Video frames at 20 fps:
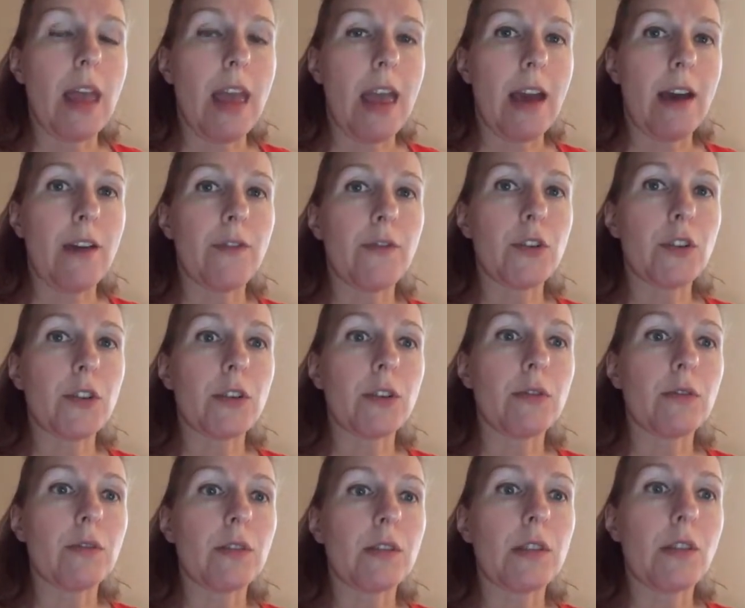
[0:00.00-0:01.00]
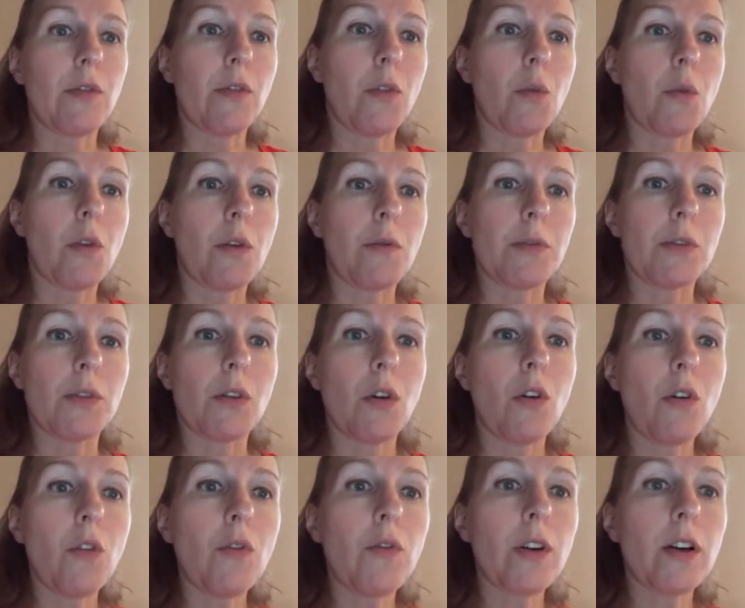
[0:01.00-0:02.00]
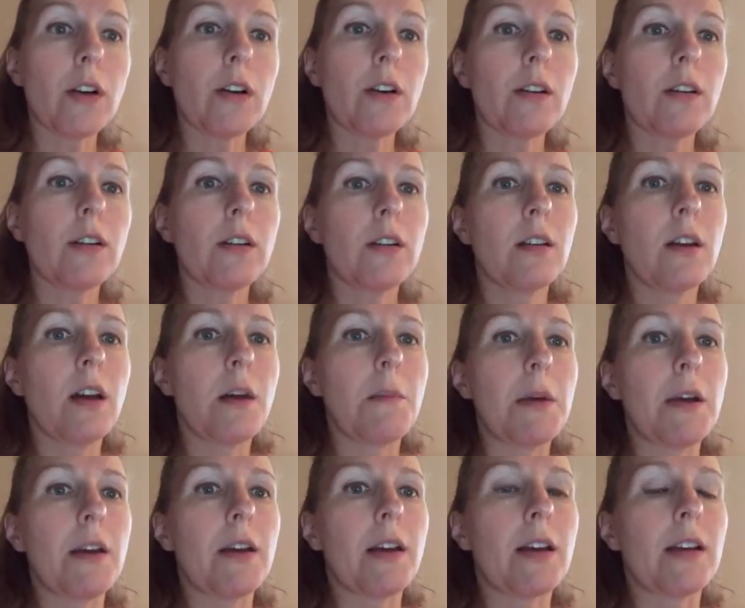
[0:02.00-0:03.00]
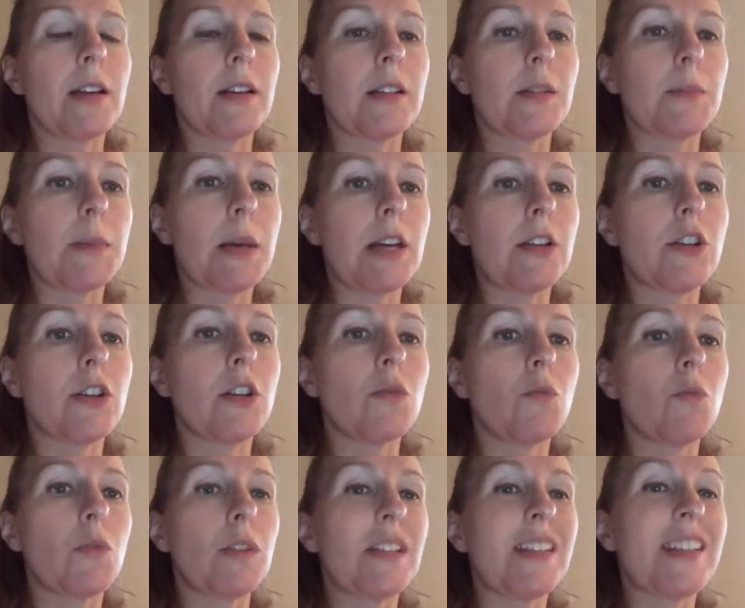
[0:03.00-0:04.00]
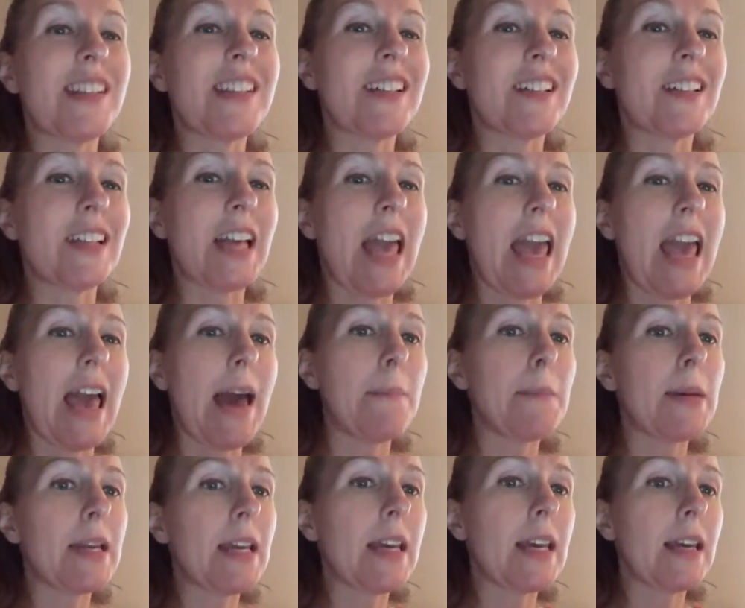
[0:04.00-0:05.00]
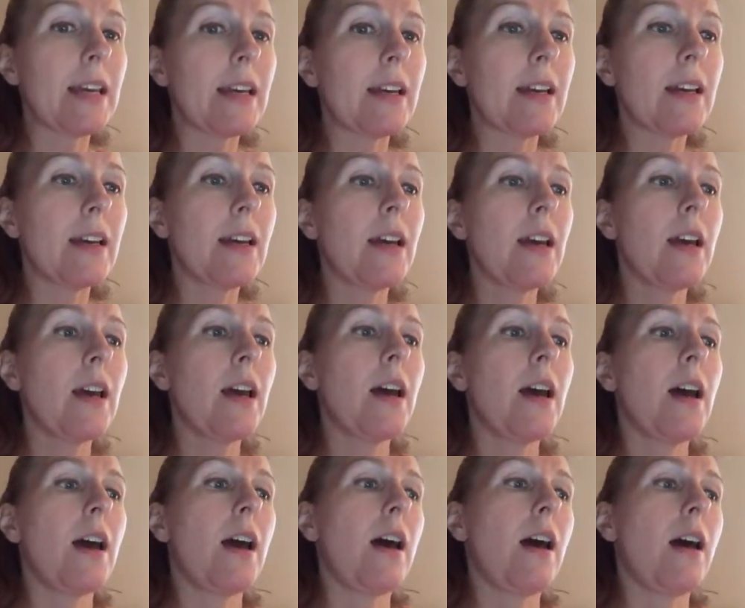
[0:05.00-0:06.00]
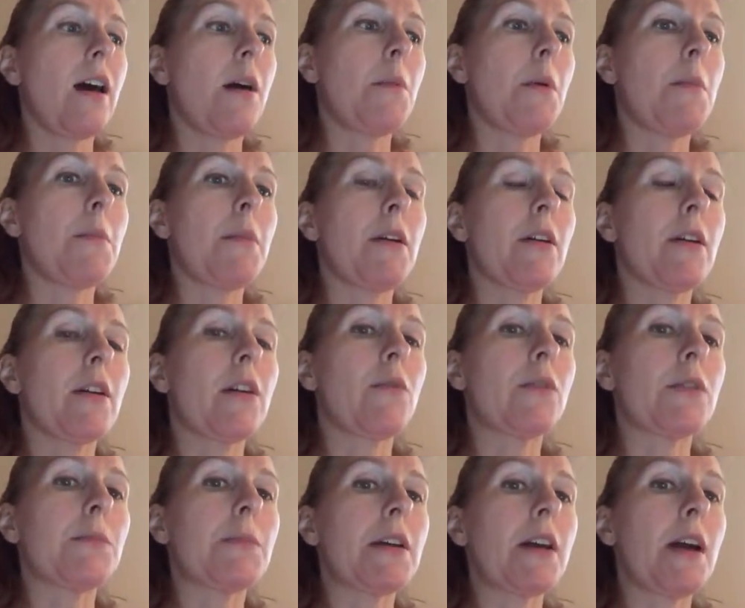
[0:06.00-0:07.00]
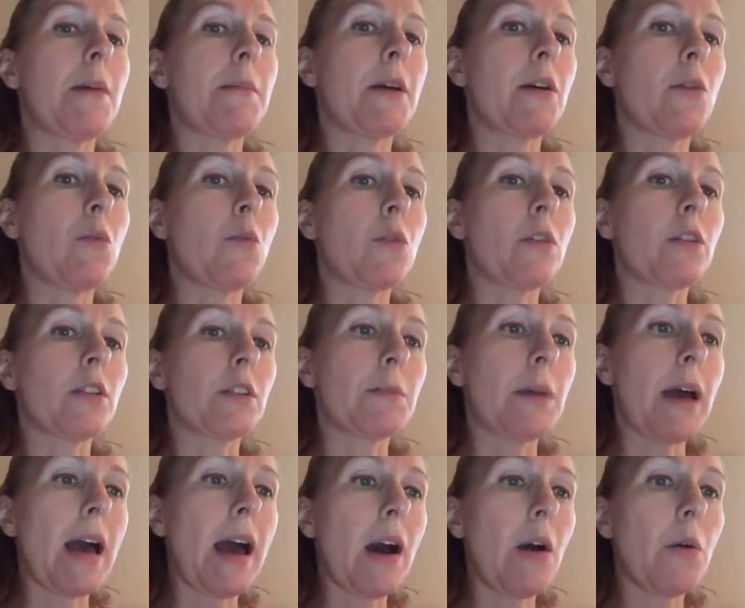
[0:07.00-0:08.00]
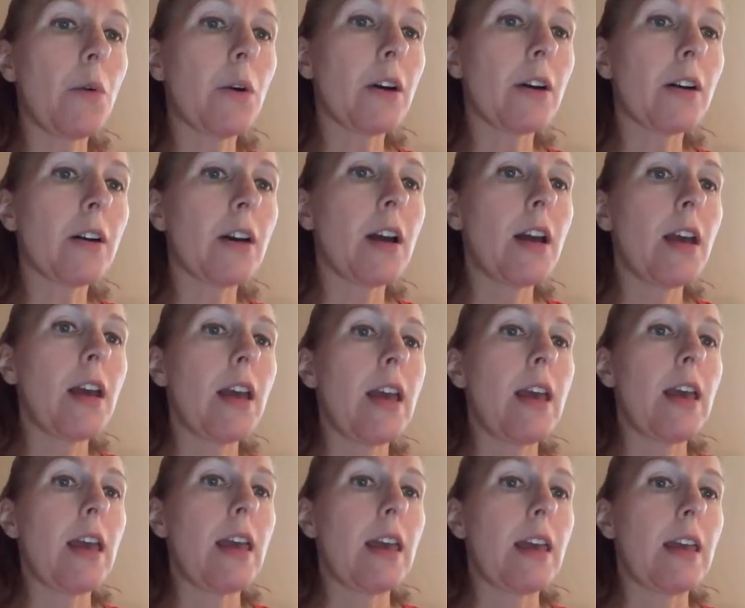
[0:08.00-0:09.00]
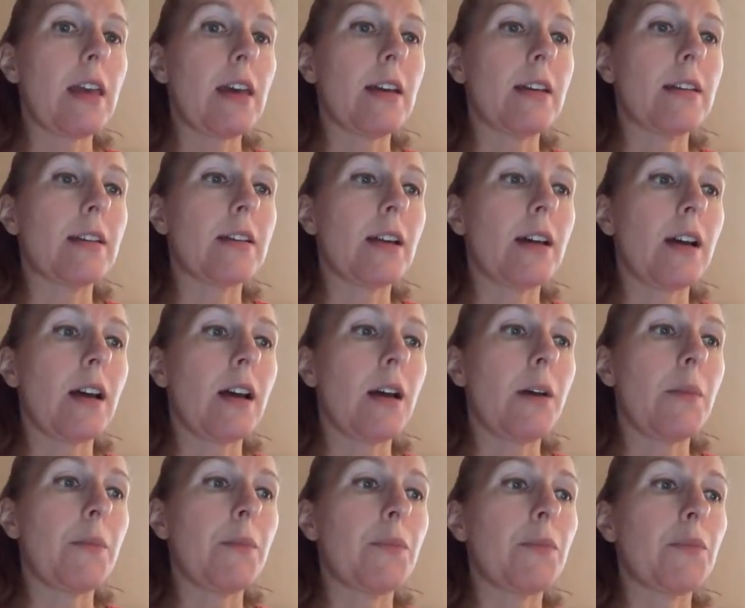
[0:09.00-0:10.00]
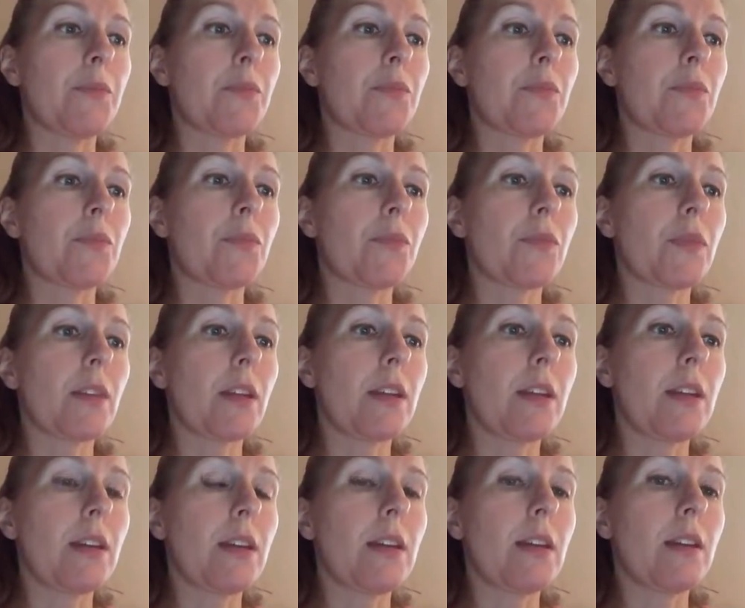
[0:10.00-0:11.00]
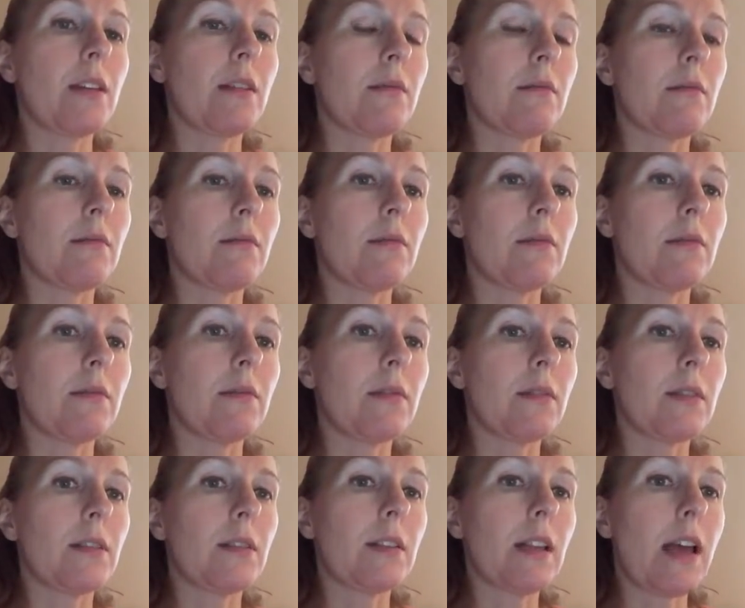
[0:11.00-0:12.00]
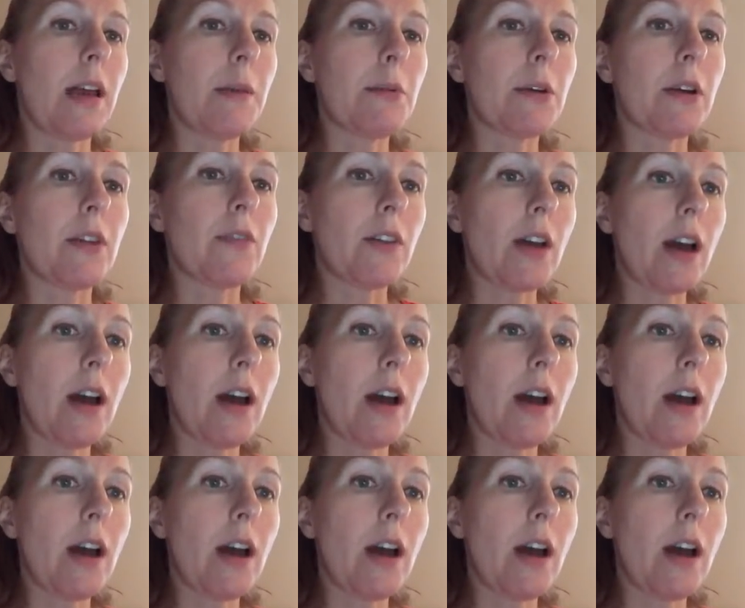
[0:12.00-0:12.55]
after the Civil War was over. American expansion was still happening. America was becoming a world power, and the Library of